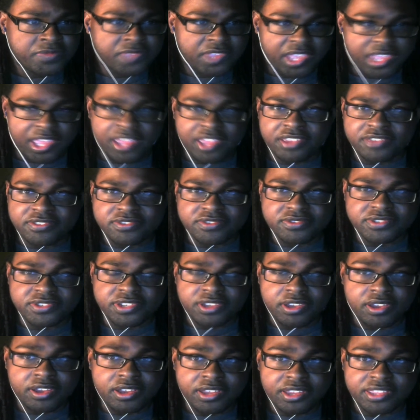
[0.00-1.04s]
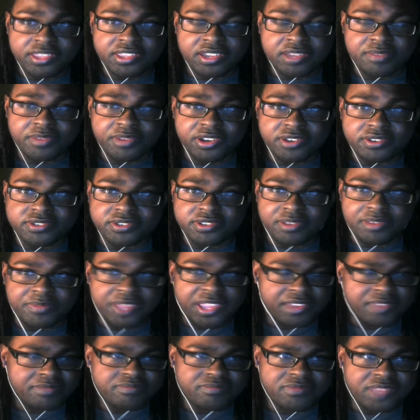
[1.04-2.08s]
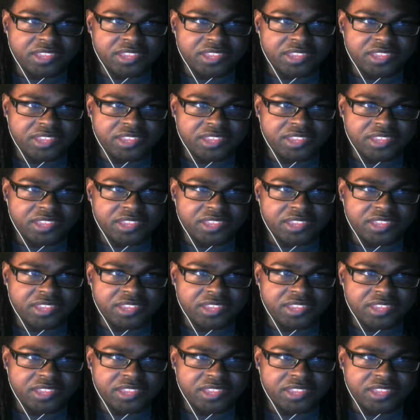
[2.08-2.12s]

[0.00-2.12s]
as you saw in the commercial, I'm not